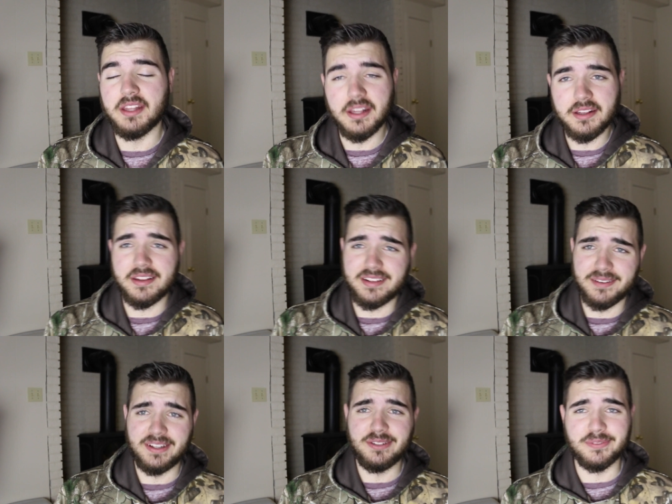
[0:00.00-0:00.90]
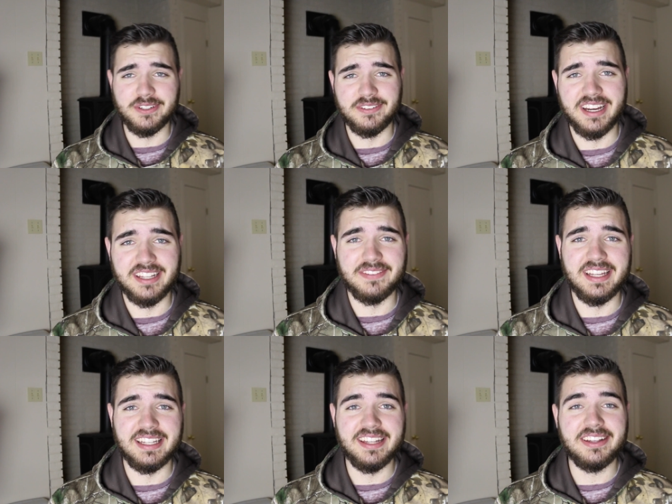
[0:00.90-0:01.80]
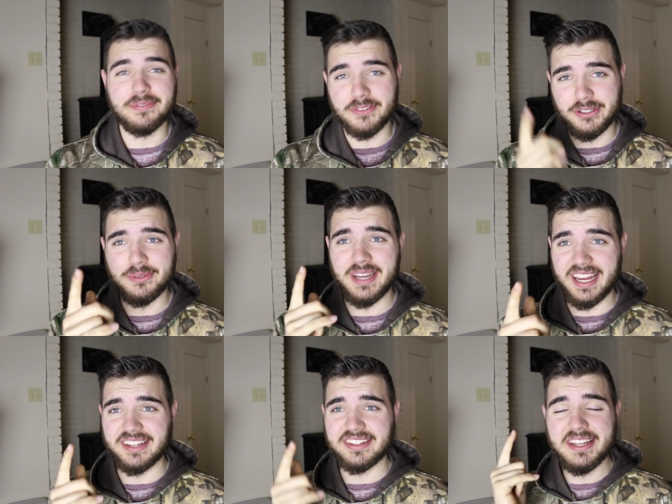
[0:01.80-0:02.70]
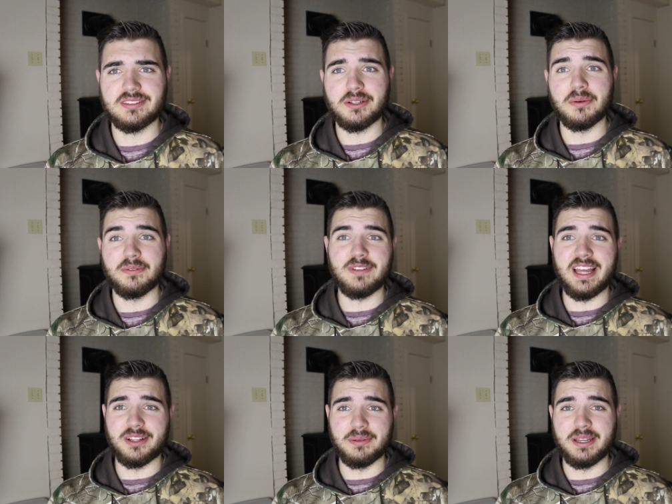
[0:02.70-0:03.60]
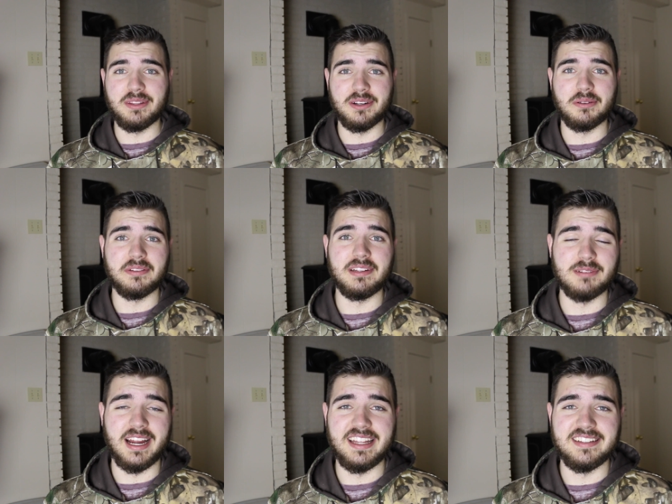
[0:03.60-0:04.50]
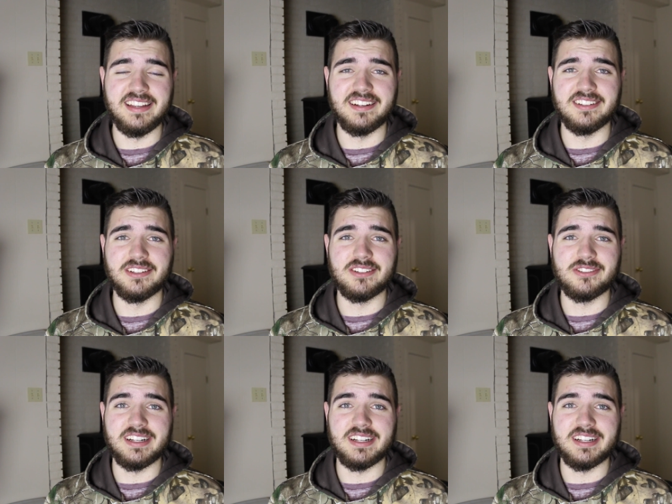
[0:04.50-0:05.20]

This is the stuff I do for you guys, man. This is for you guys. Going, flying all the way out there to go see Ryan and Tanner and